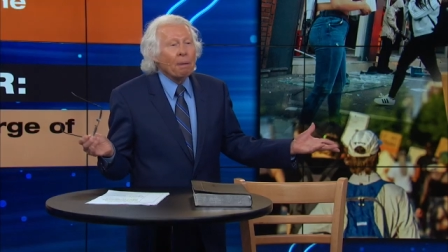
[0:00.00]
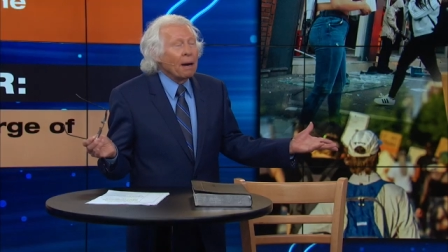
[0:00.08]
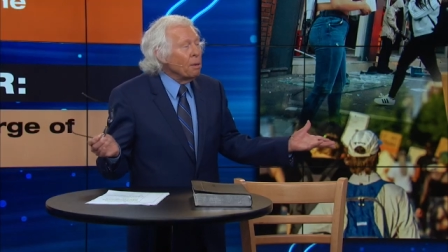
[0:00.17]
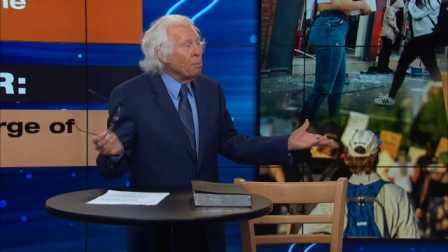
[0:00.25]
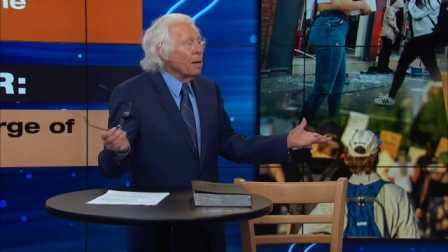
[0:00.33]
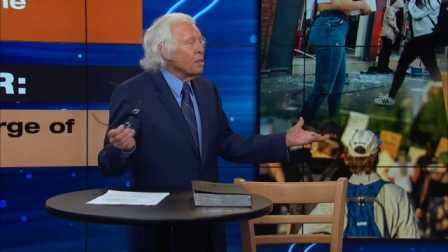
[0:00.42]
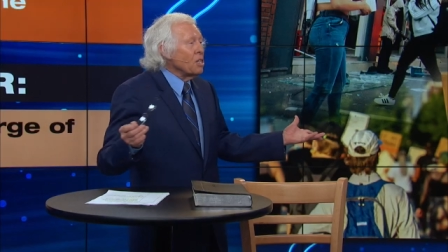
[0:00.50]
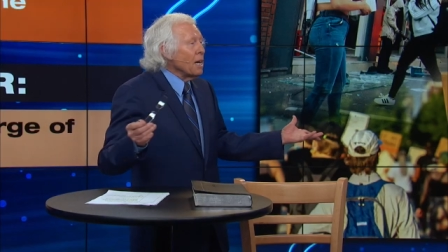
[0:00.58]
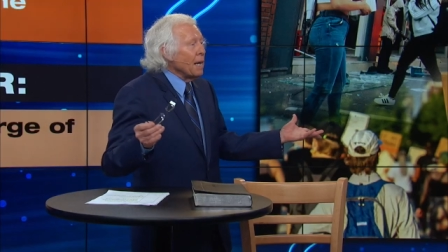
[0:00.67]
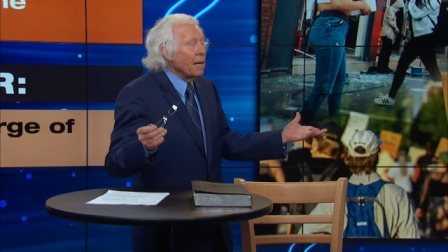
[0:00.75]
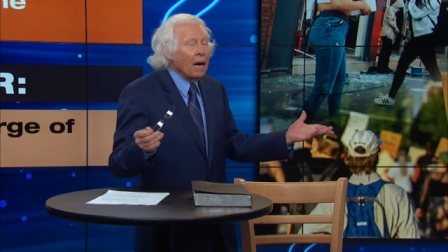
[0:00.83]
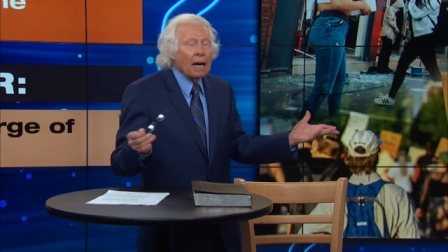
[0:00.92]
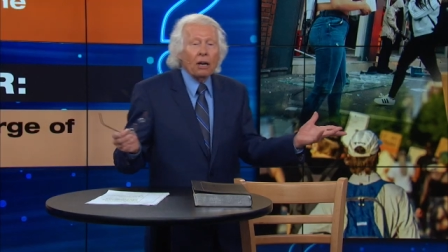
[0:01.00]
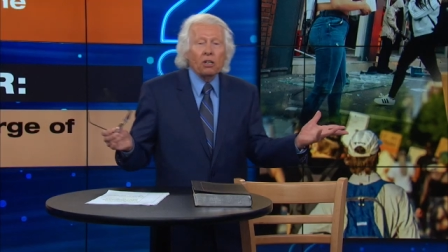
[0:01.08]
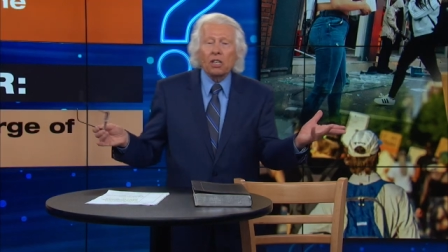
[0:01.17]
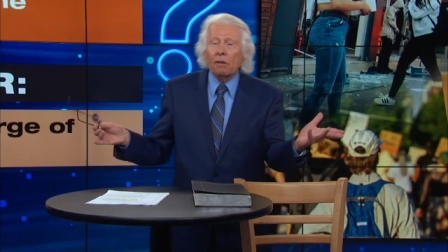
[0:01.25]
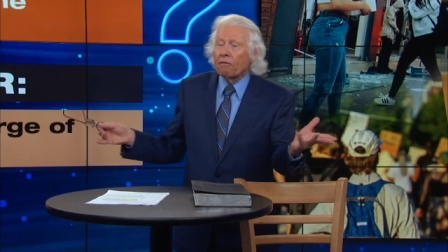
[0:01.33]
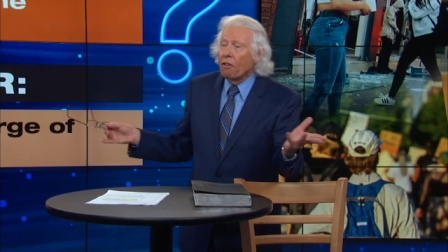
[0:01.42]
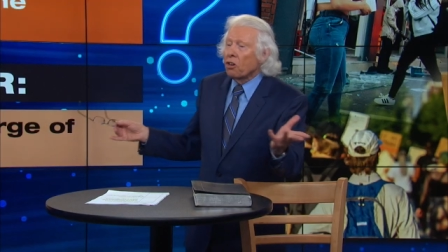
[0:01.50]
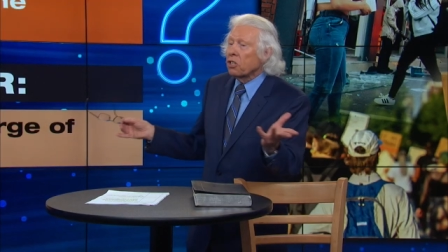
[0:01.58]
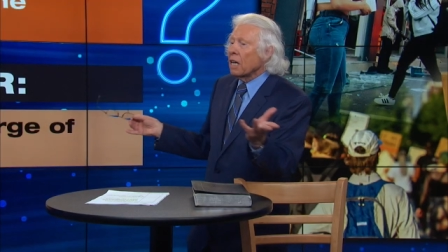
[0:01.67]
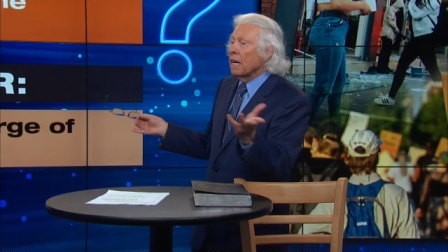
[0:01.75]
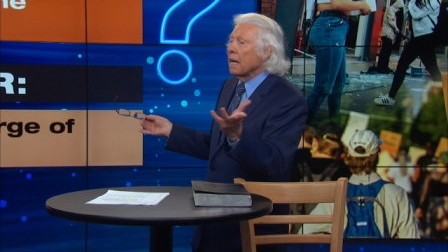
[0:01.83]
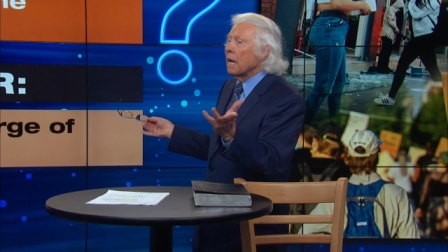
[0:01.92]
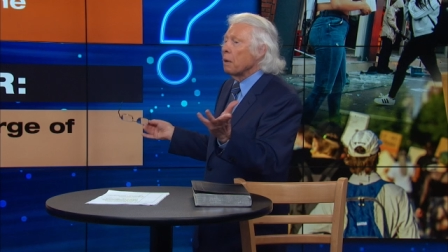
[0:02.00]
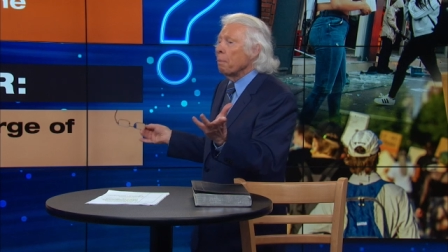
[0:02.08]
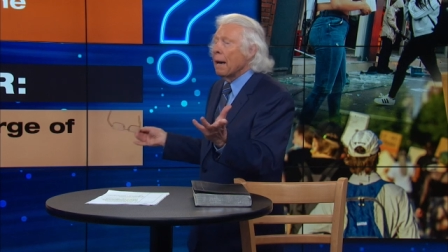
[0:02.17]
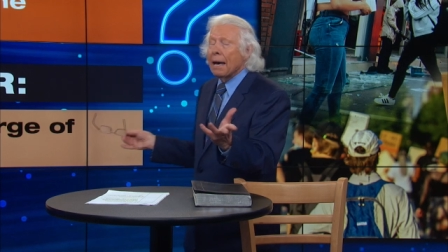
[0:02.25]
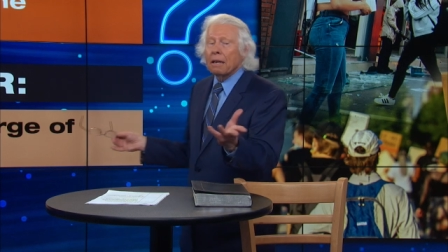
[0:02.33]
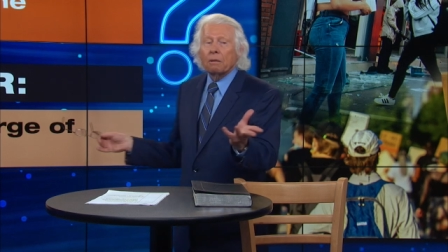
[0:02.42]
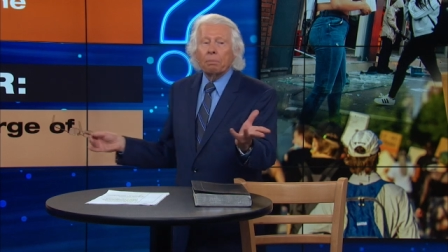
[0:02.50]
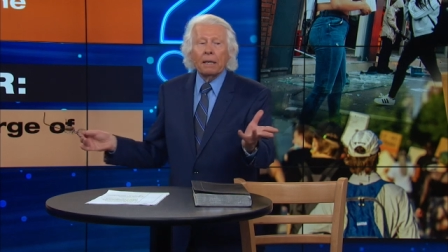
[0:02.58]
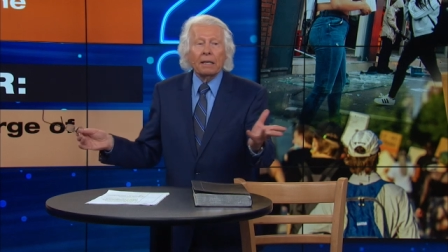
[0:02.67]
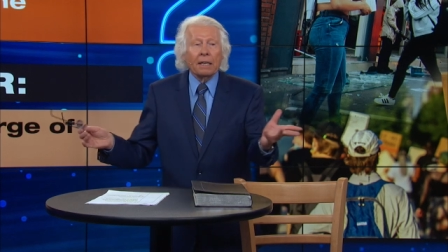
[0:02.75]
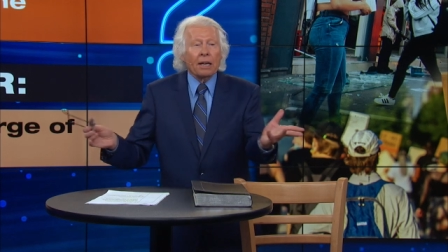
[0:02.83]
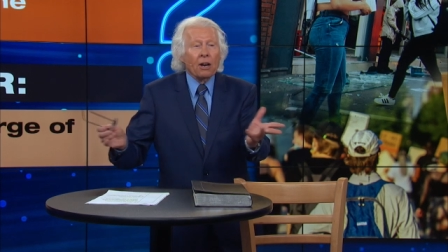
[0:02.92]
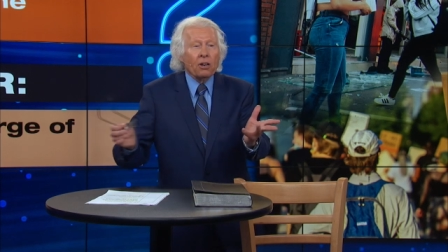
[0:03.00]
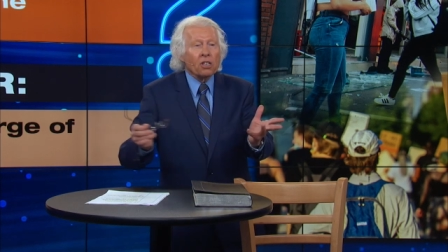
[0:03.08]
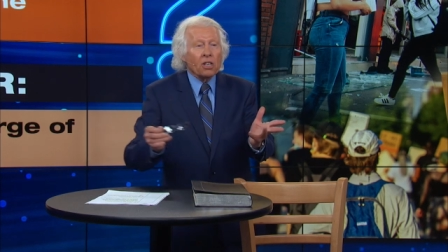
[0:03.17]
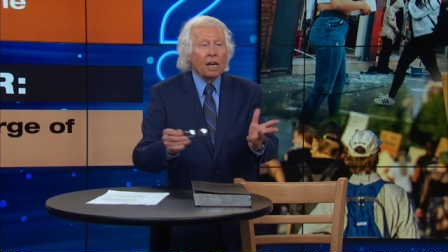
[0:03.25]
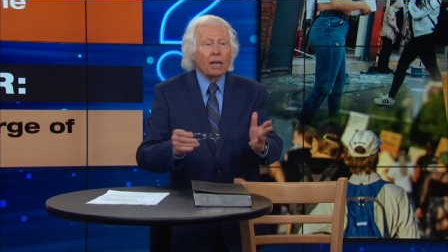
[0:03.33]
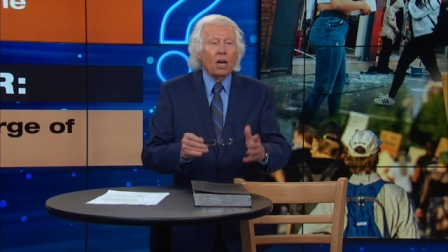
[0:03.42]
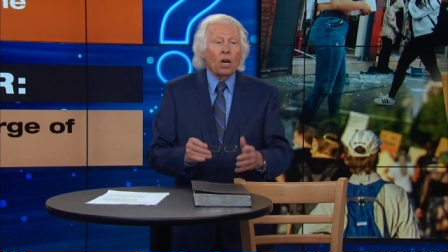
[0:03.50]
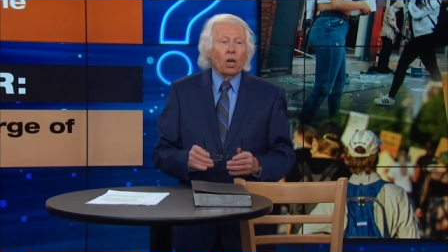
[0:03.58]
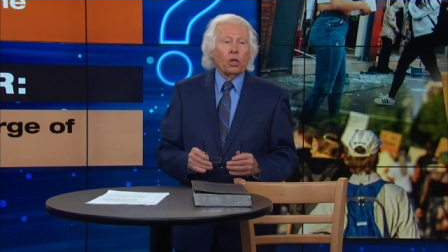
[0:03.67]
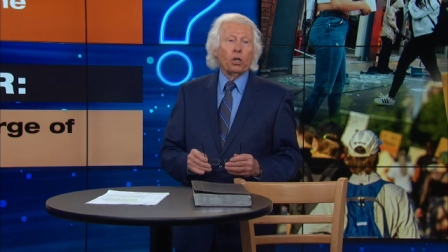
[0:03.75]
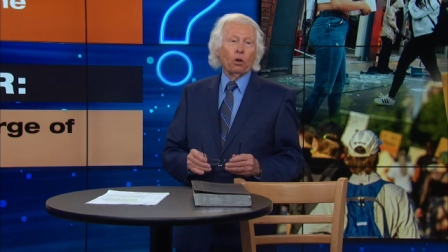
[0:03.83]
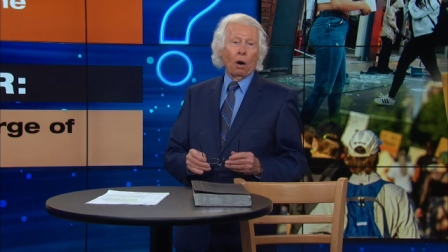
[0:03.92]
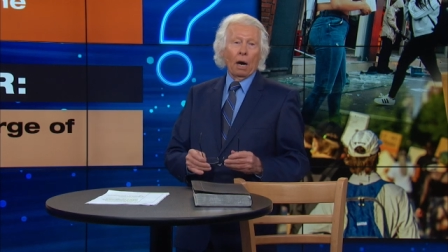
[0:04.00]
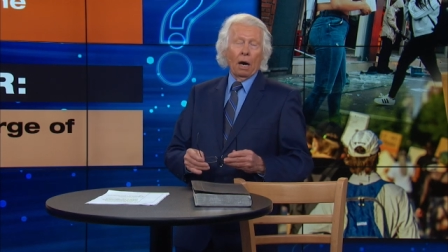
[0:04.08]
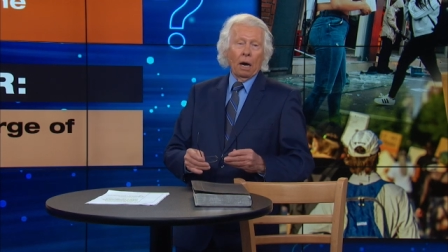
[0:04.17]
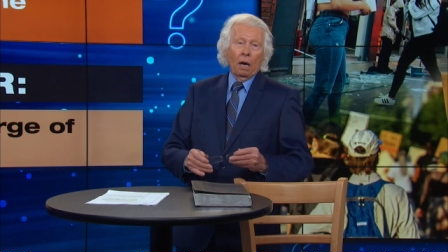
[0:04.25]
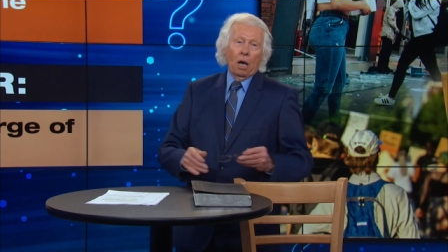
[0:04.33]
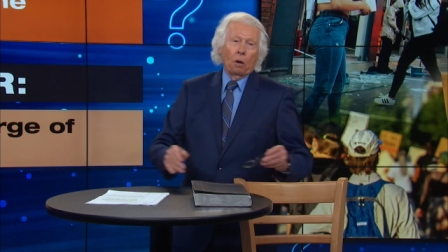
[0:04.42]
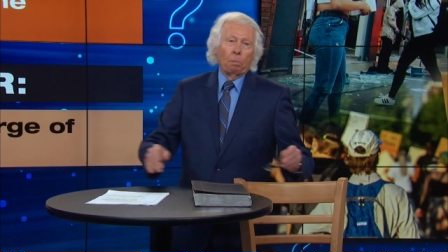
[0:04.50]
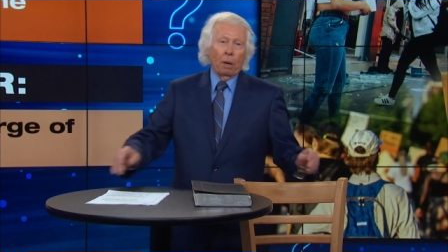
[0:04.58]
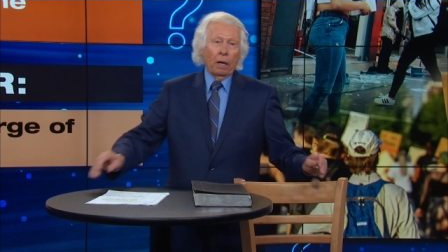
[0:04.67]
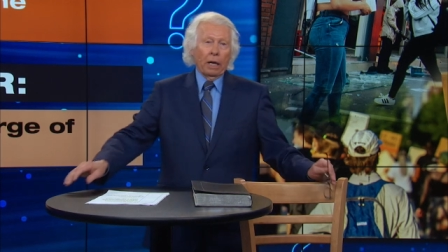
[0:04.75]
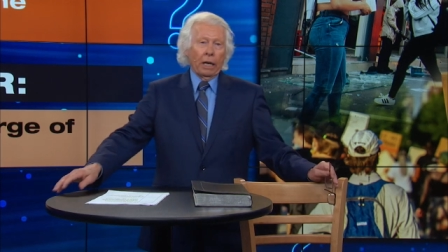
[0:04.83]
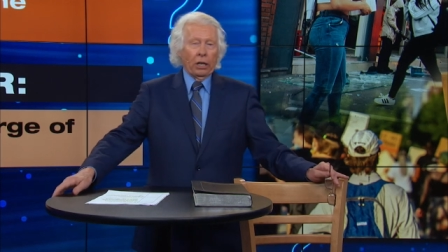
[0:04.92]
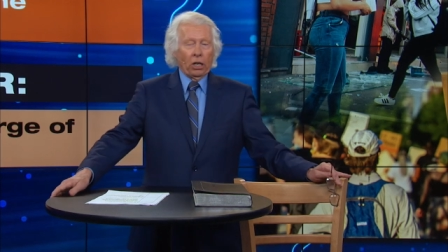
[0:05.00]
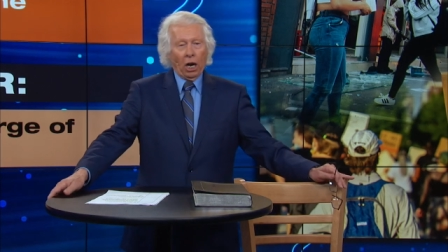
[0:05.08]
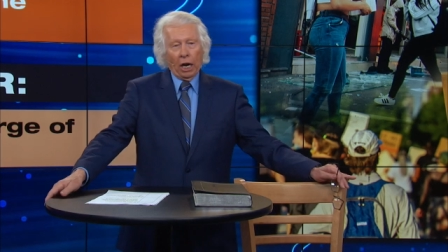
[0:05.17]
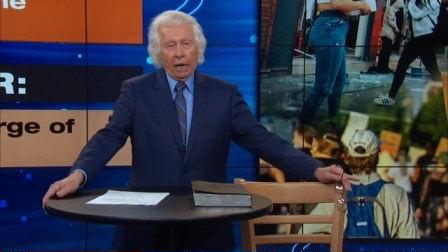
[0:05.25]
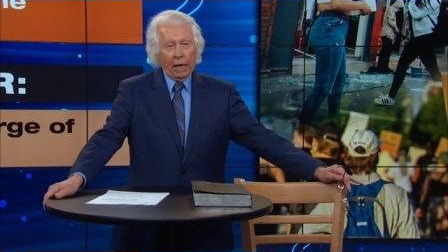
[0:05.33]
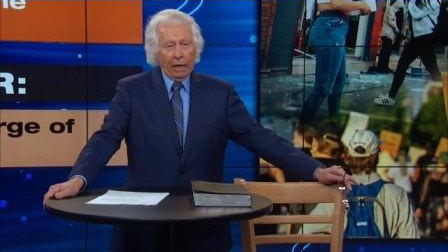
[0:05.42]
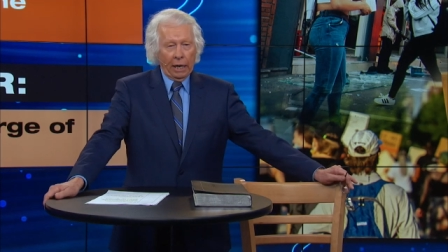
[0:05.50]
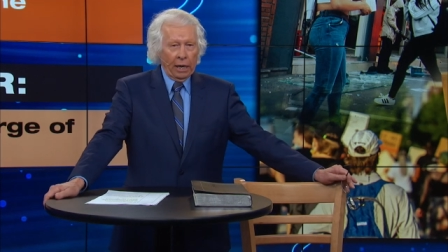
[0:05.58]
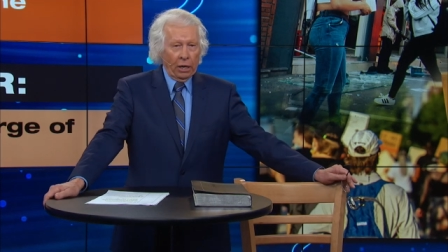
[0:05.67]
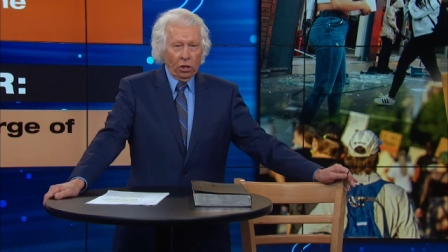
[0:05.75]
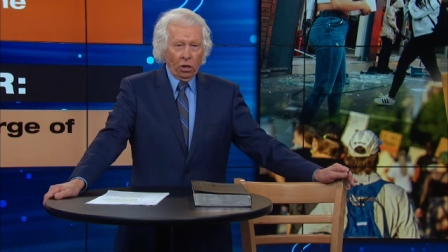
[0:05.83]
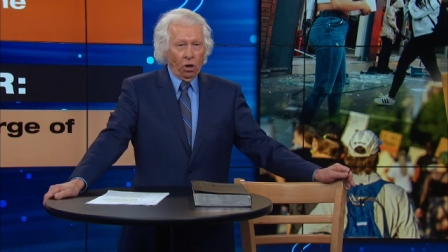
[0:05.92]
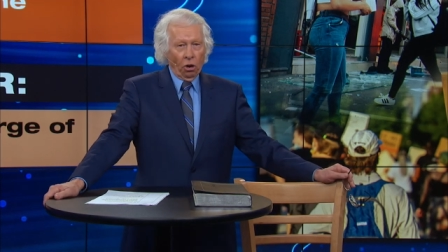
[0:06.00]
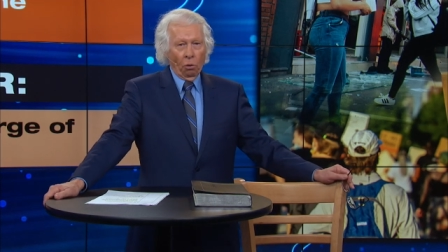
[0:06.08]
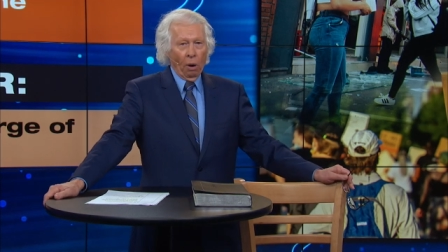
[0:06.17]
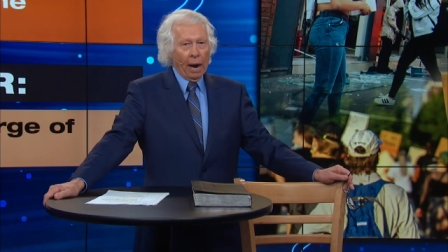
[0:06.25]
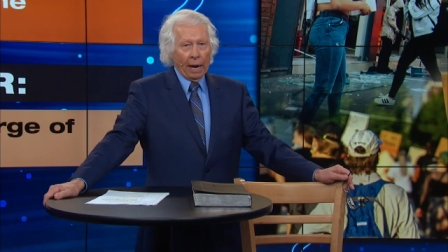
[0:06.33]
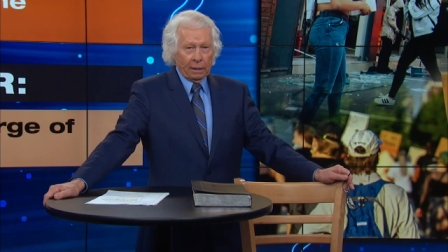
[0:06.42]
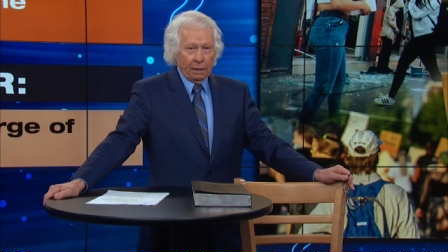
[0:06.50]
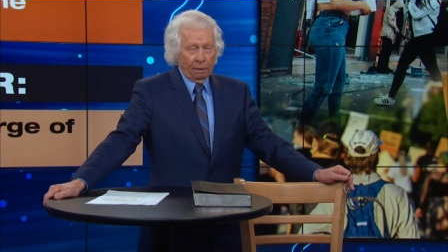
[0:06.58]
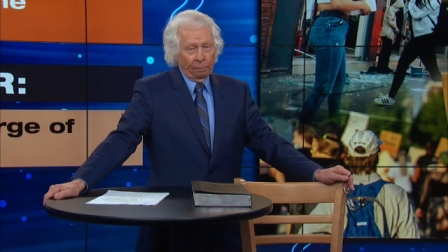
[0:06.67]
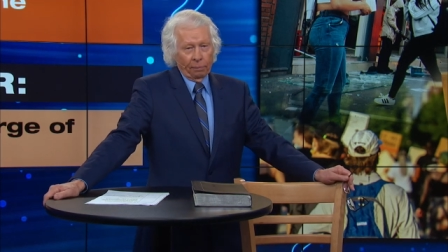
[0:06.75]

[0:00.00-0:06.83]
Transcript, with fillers: pardon my saying, I know some folks are going to get mad at me and they're going to say, you are politically incorrect.